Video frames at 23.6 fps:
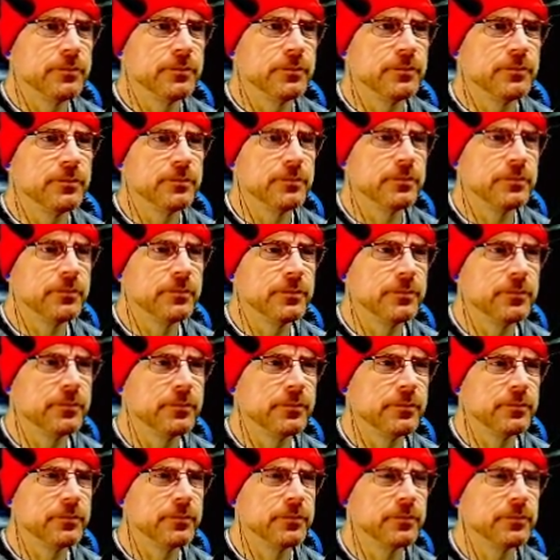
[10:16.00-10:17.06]

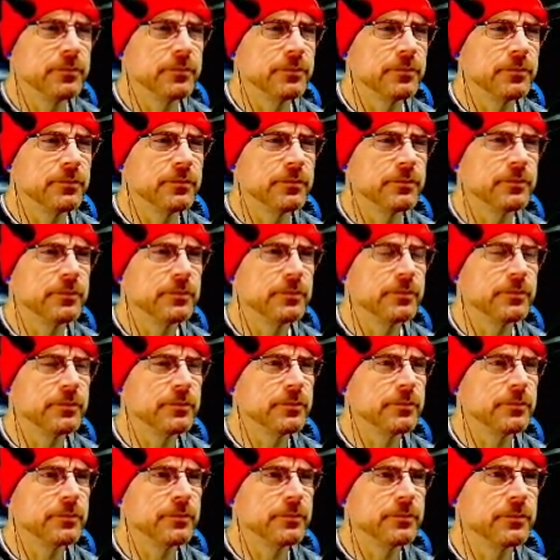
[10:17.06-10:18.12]

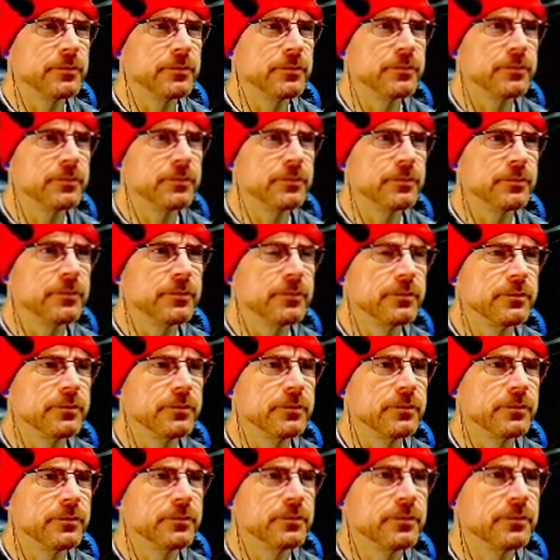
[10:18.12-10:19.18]

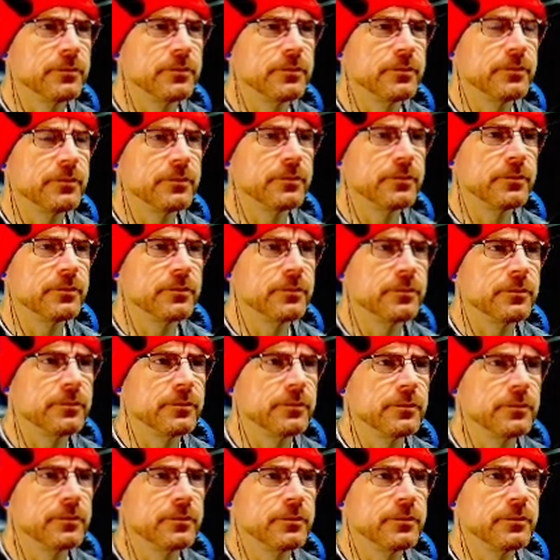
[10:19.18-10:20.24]

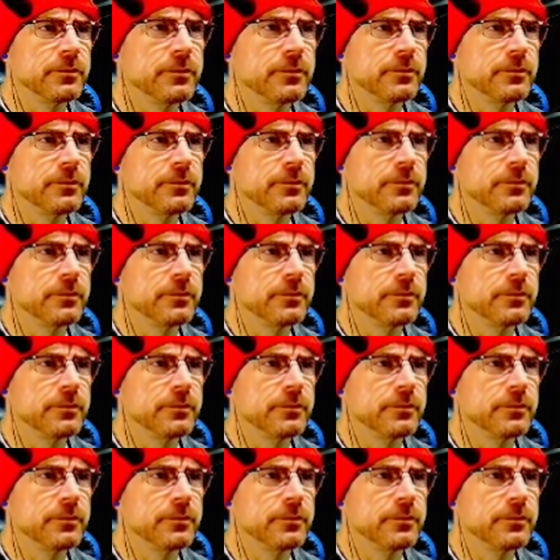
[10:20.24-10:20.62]
No words are spoken by the person on screen.